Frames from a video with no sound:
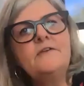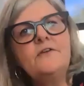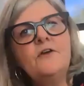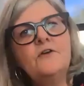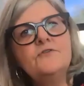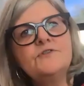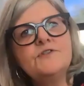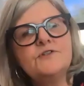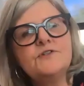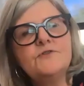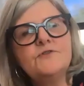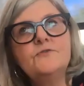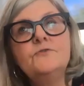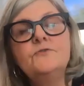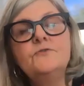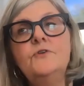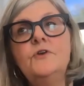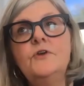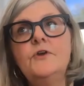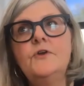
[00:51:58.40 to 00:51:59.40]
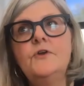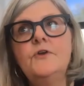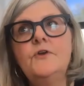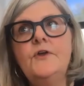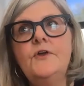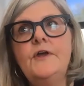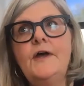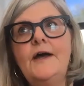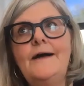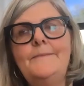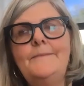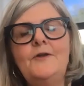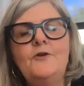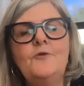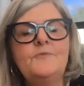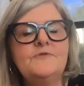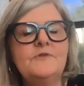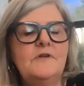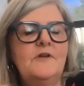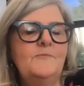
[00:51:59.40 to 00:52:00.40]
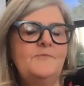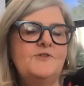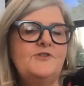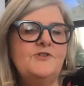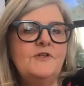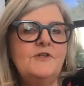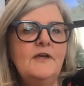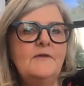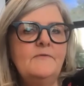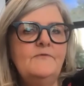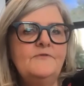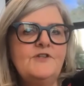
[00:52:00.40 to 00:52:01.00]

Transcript: goes to an opportunity,